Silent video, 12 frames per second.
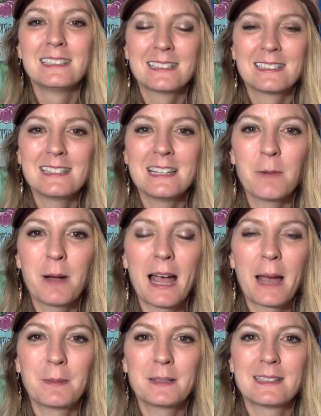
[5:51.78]
to see what
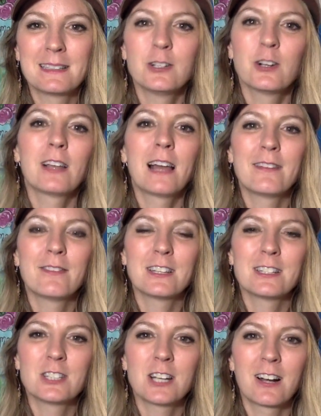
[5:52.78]
happens in your life
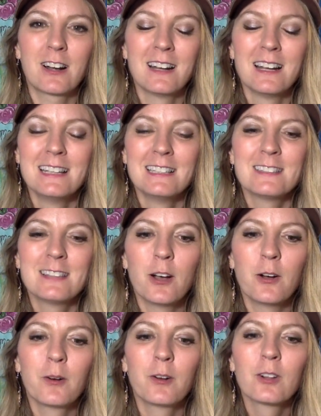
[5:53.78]
this year.
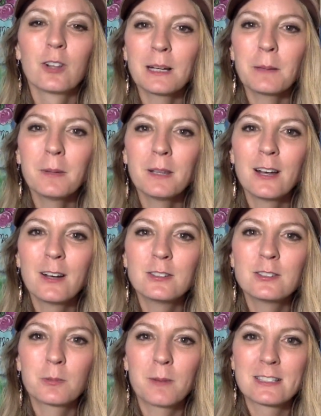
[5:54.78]
So click below
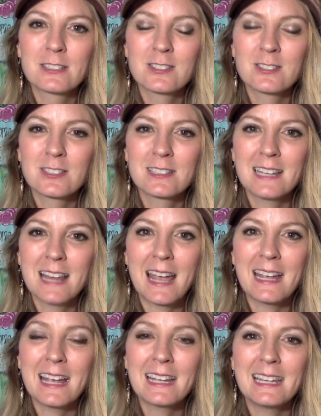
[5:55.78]
to register
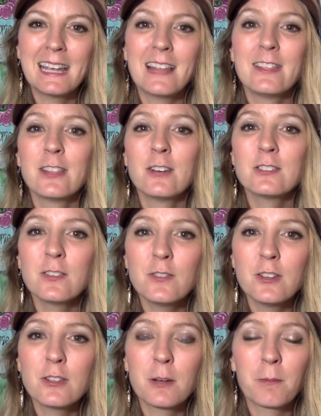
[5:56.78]
today. Again, those of
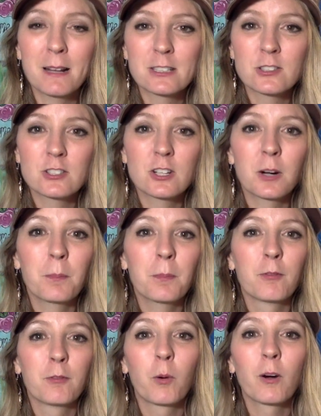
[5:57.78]
you that register
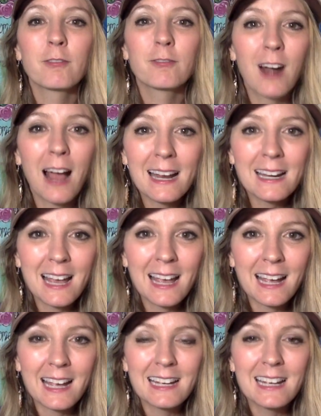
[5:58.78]
before
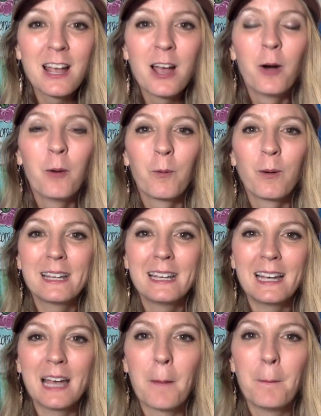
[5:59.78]
Friday will
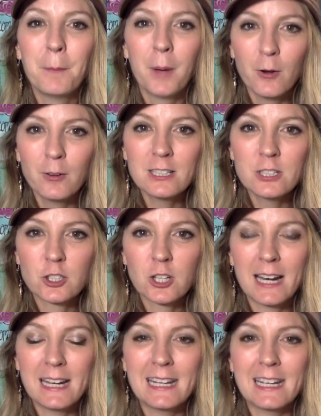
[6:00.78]
get a bonus
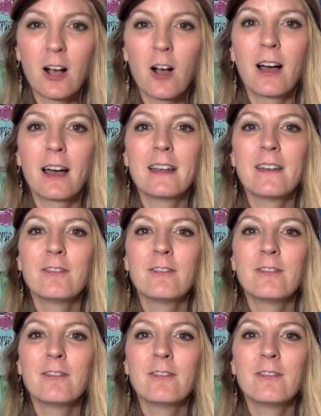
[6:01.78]
training on